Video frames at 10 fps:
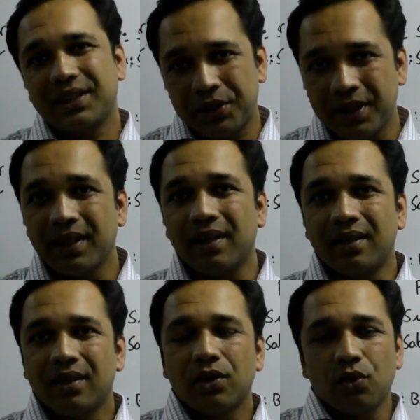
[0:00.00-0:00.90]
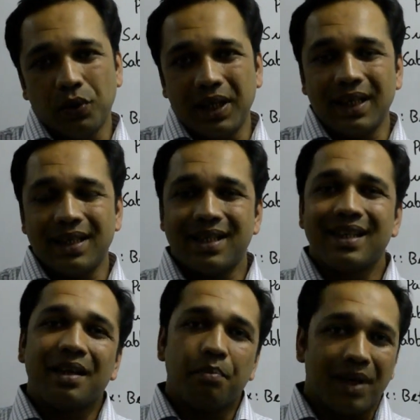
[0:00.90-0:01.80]
still we need
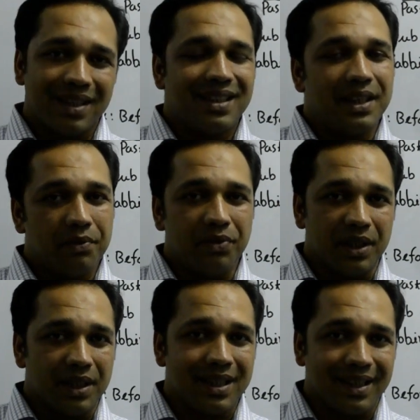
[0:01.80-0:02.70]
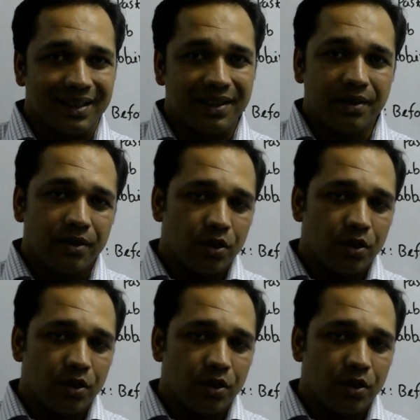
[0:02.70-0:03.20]
past indefinite tense.